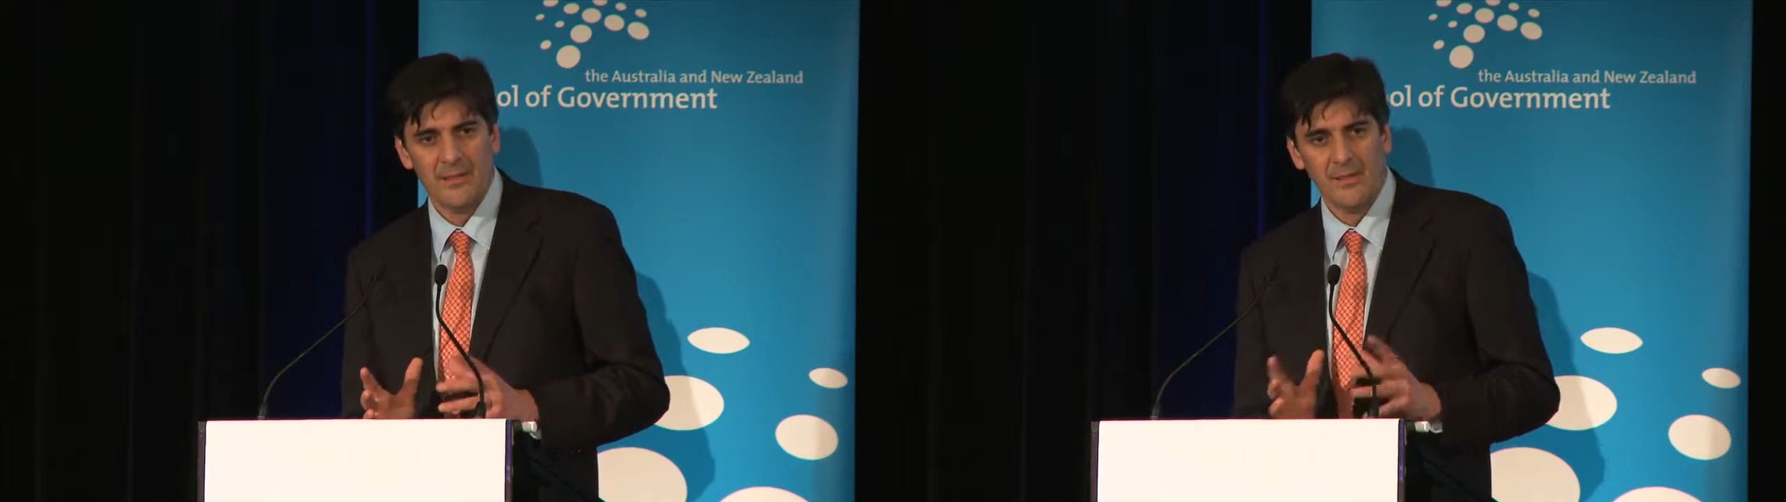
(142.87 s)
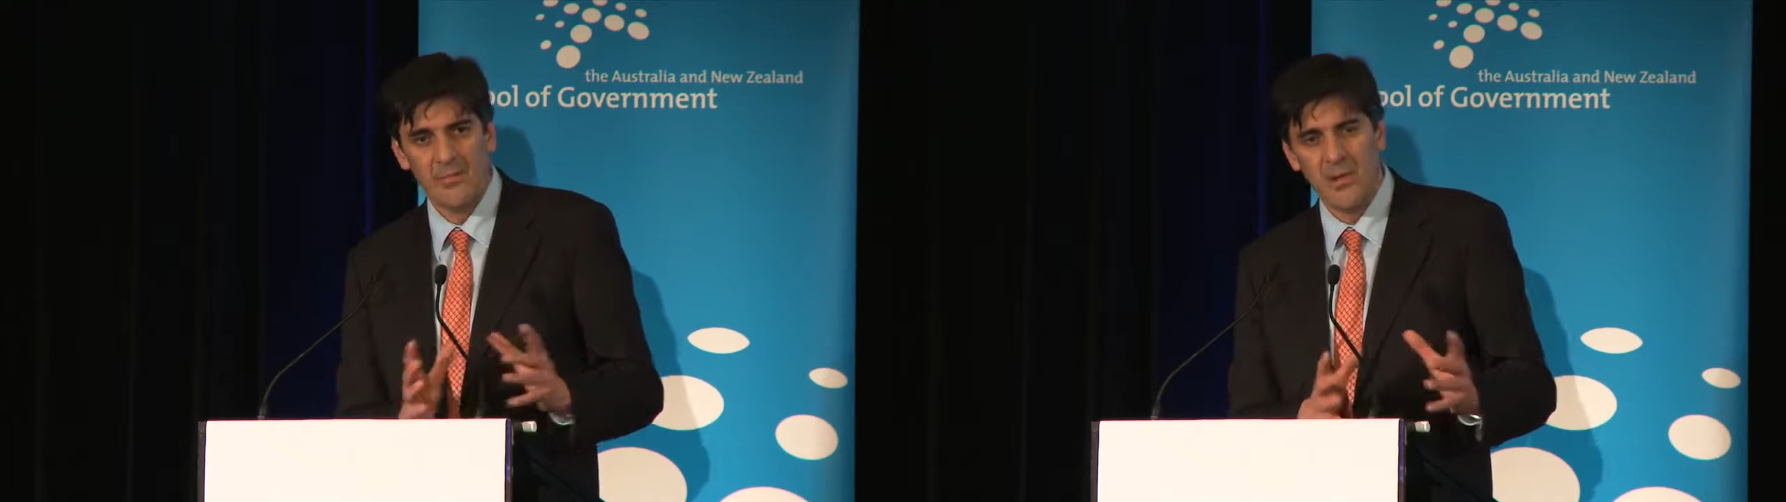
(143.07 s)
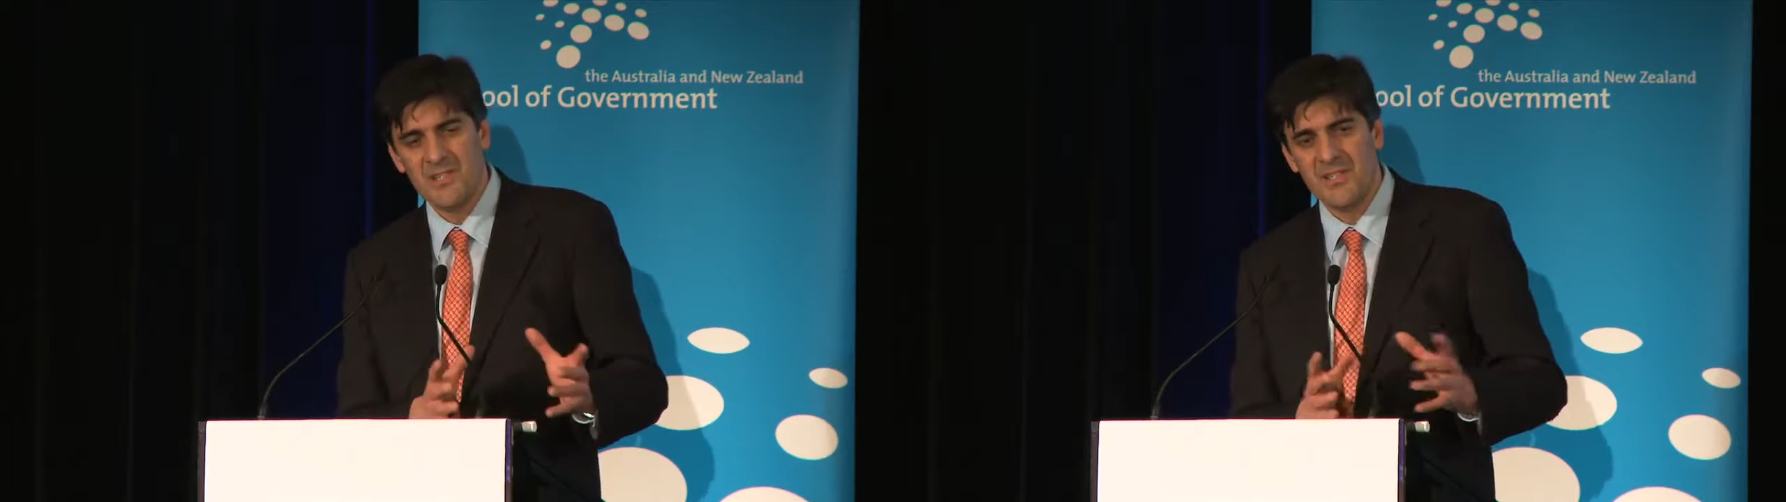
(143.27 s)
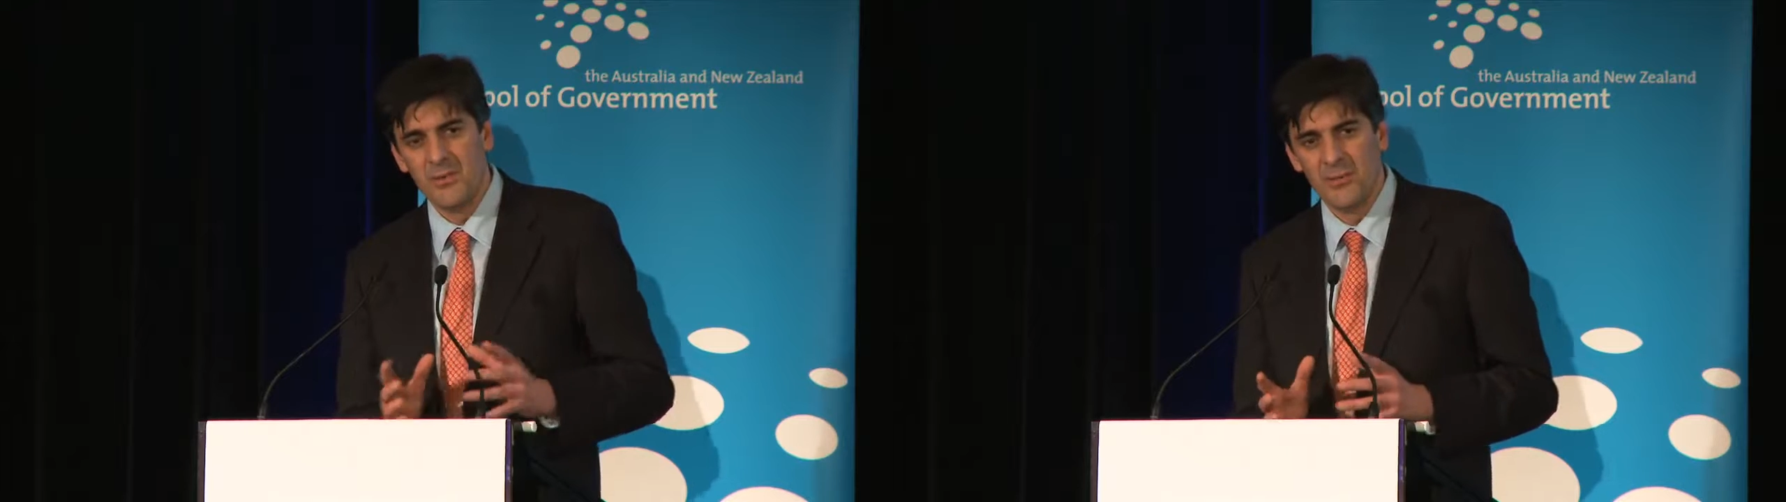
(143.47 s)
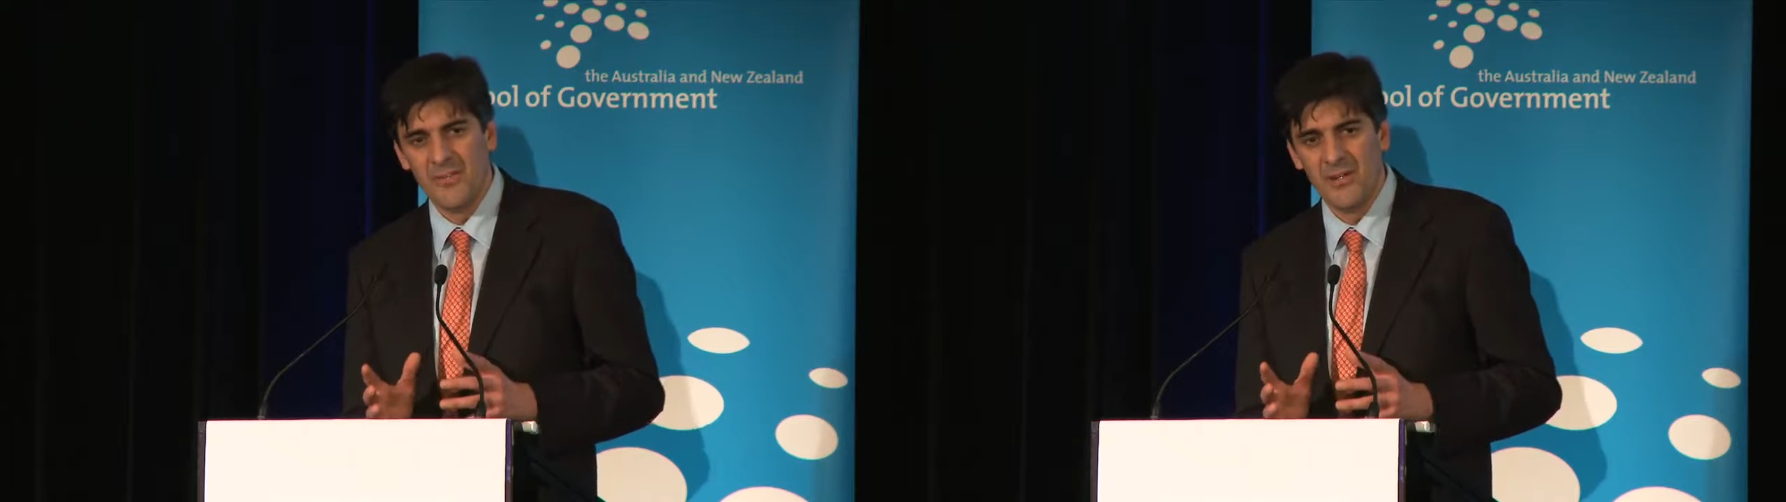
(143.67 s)
the price
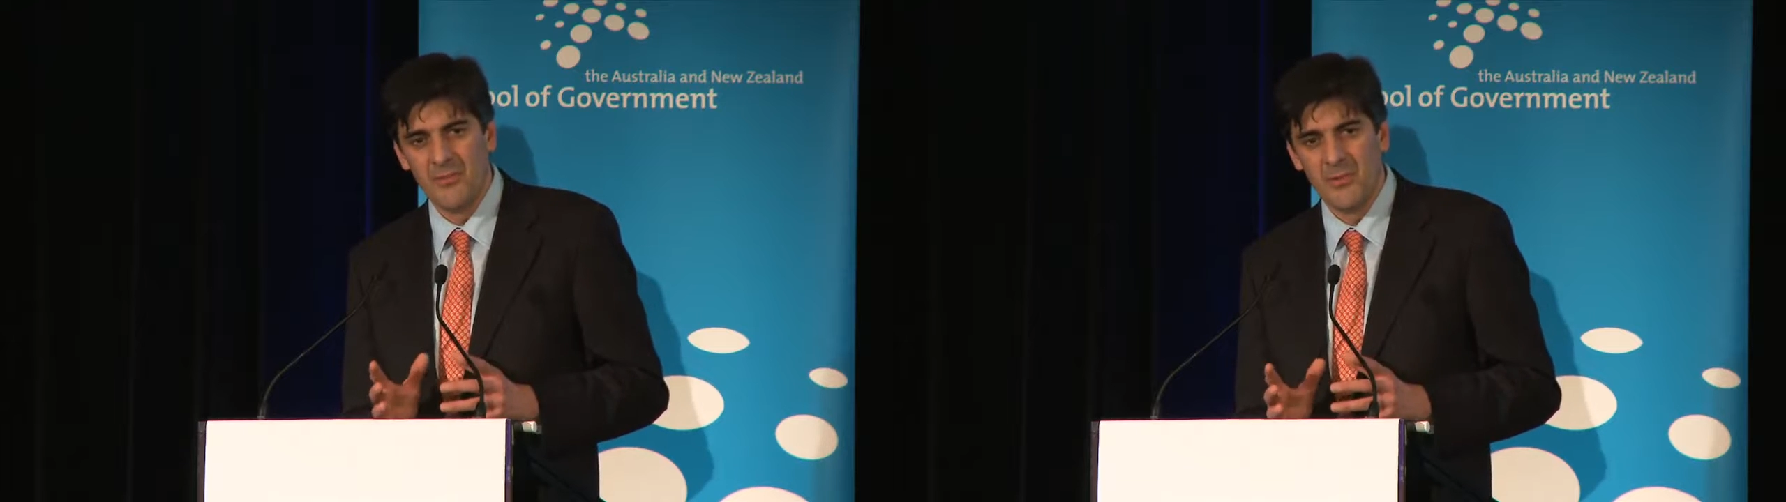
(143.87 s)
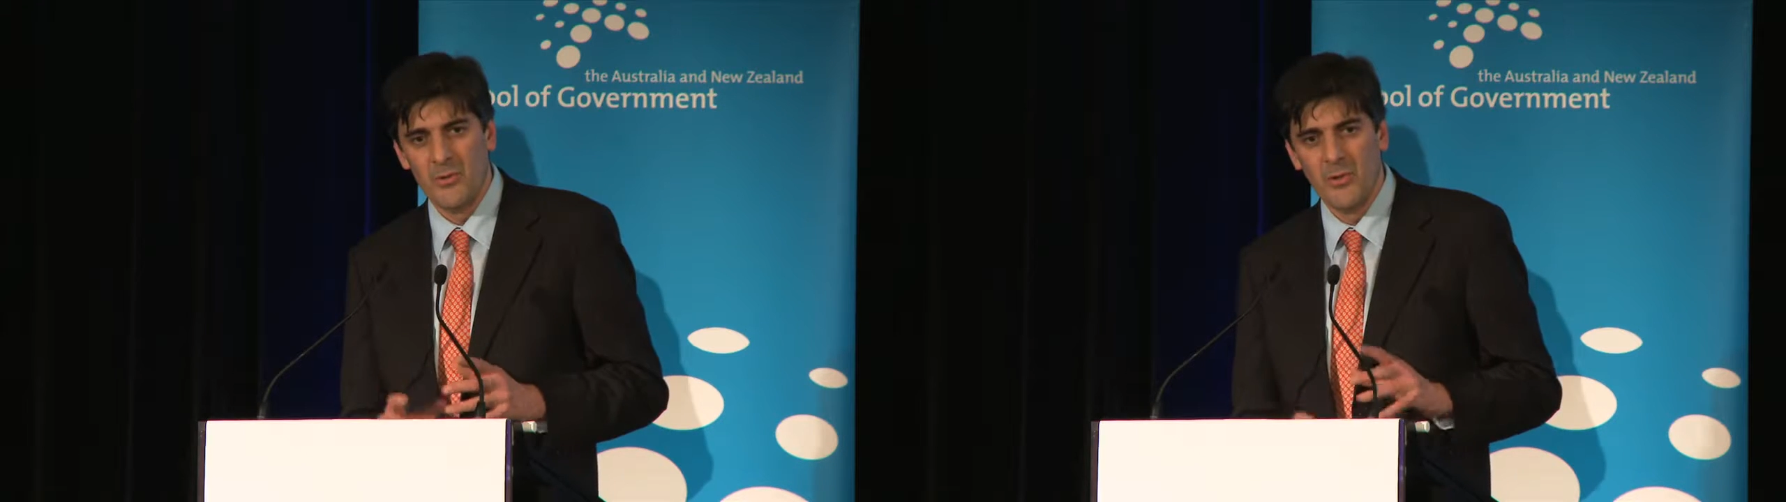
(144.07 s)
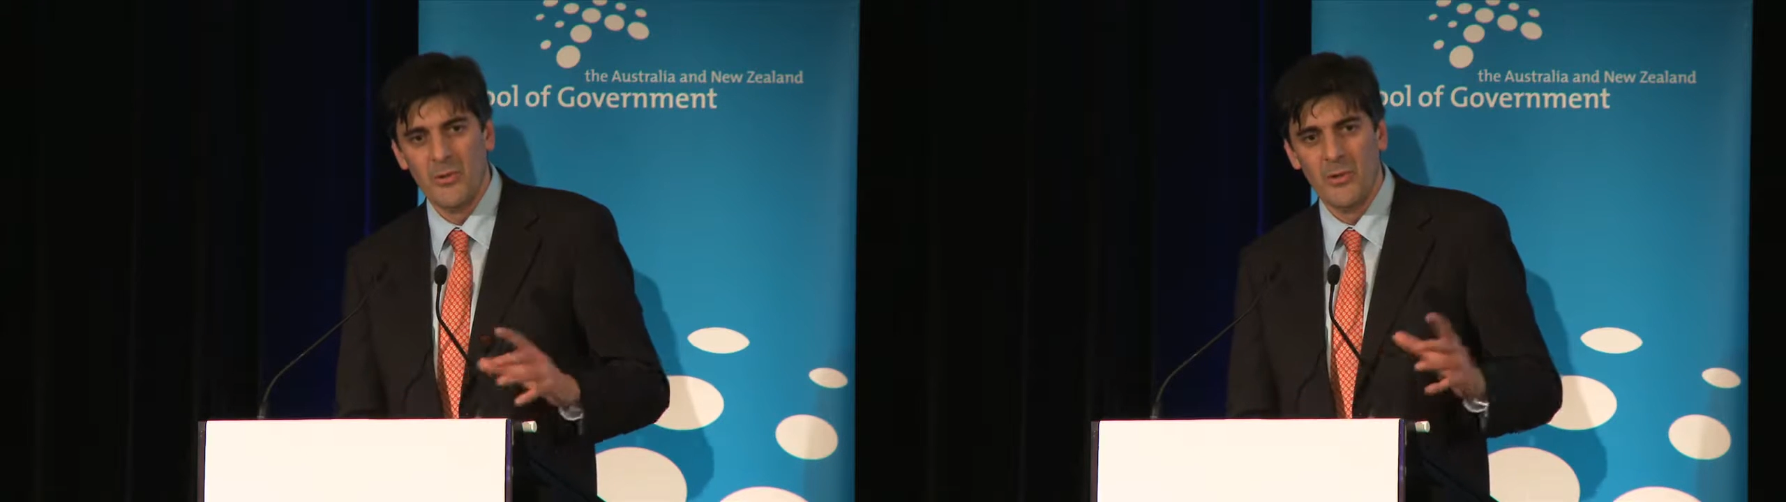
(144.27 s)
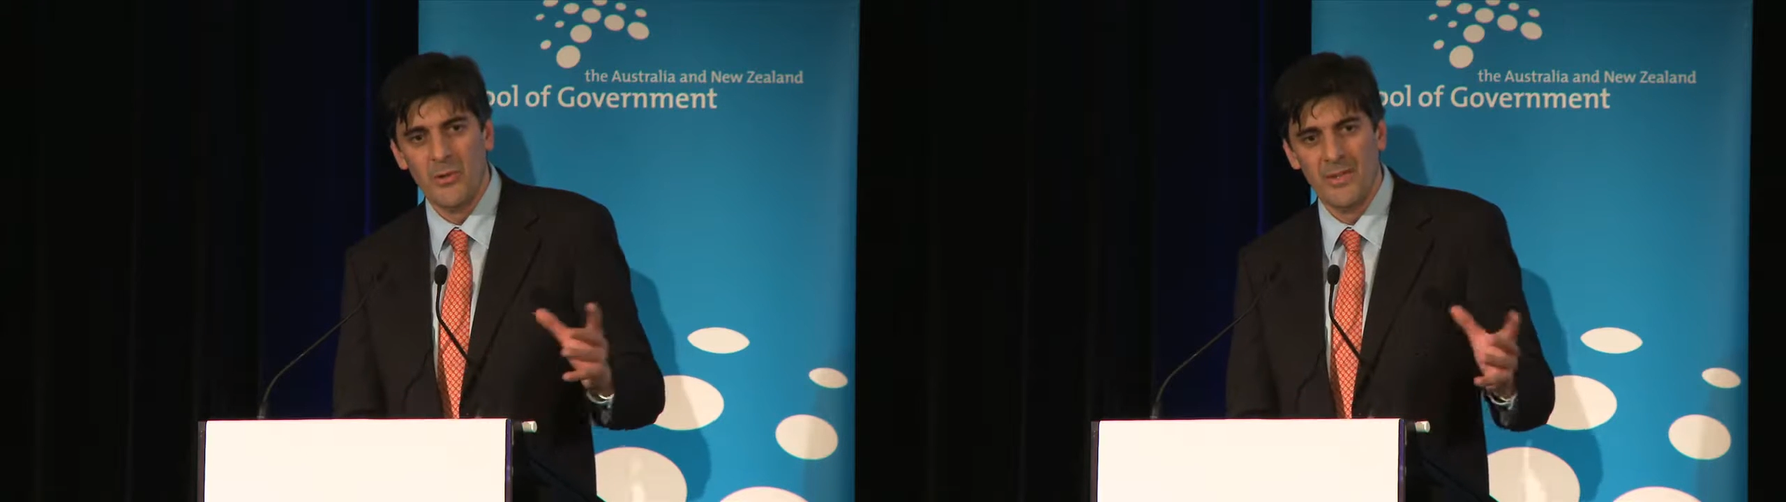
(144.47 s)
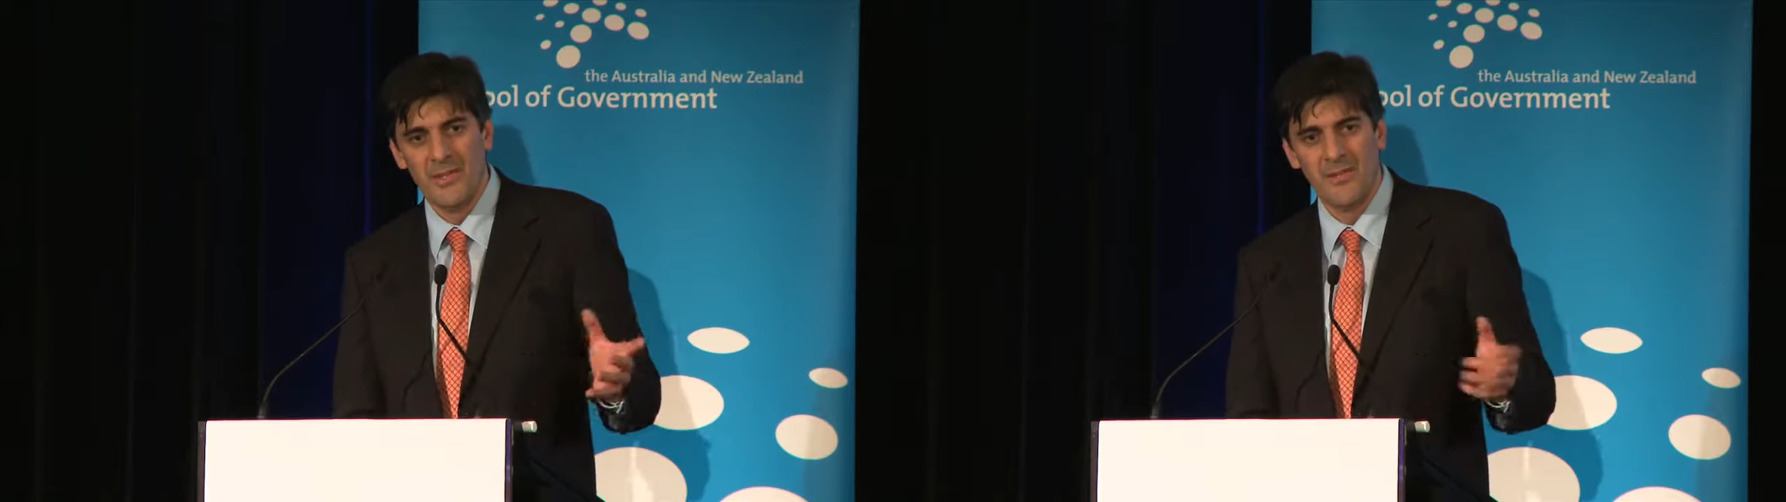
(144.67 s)
signal sent from the real
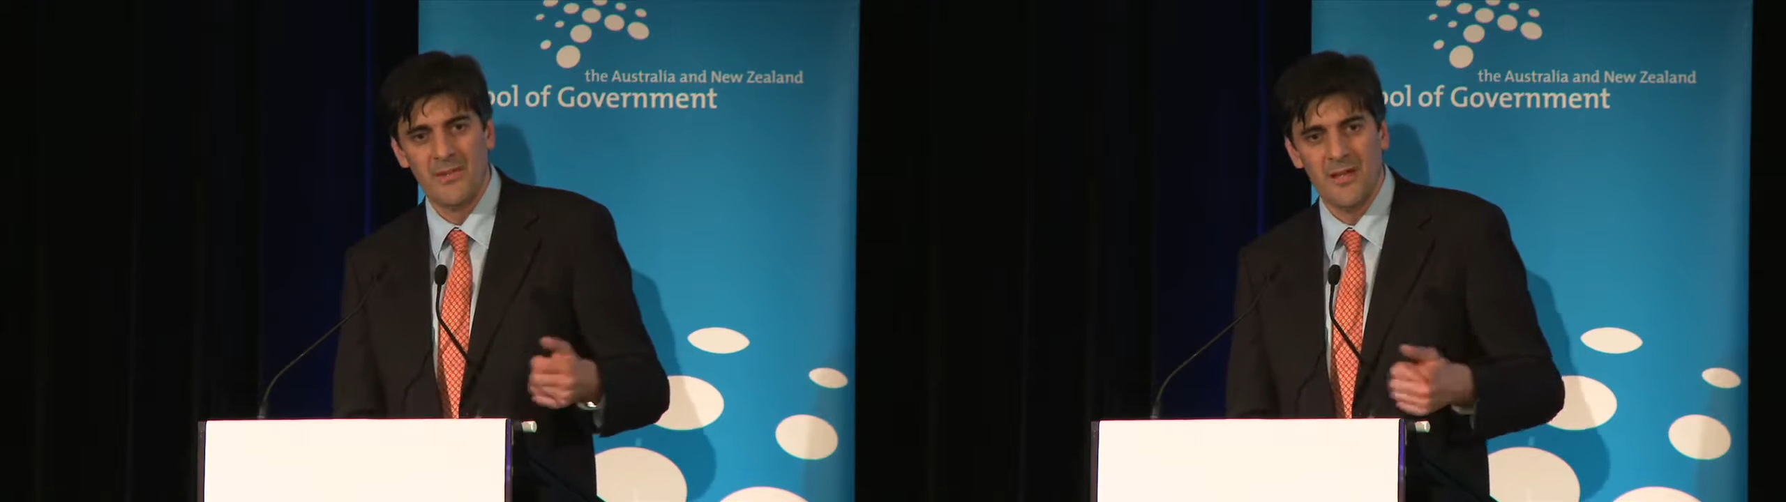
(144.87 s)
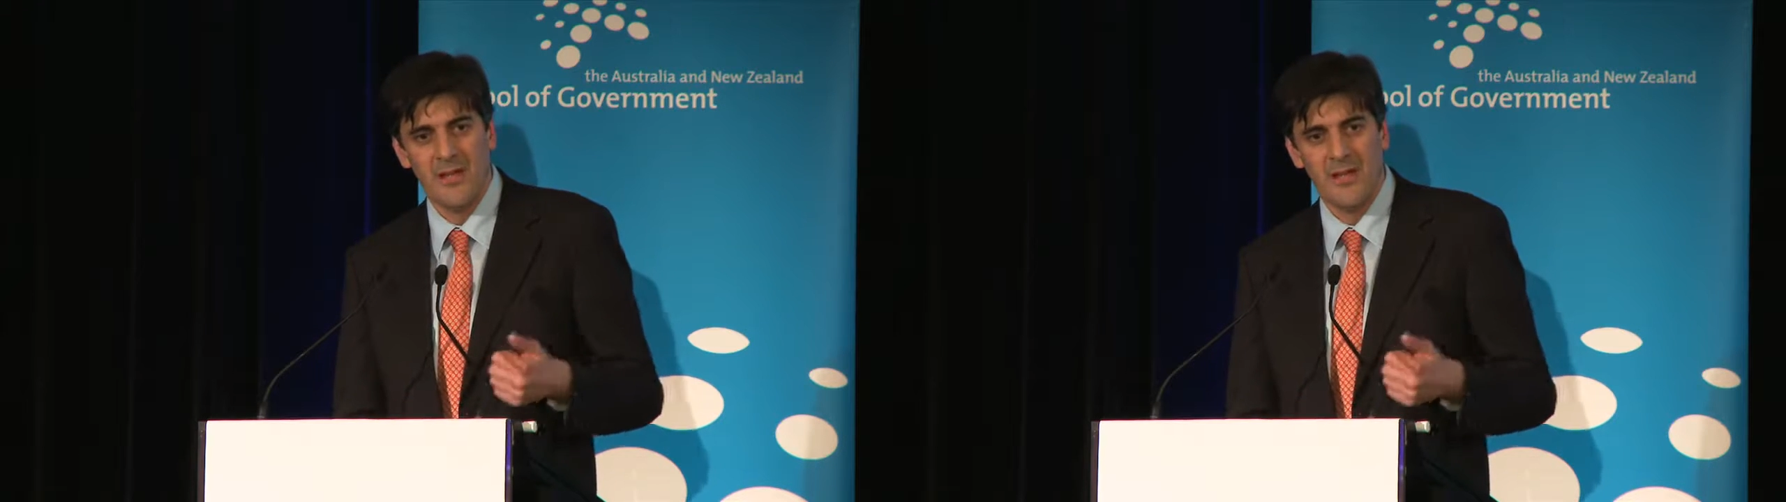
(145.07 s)
world is,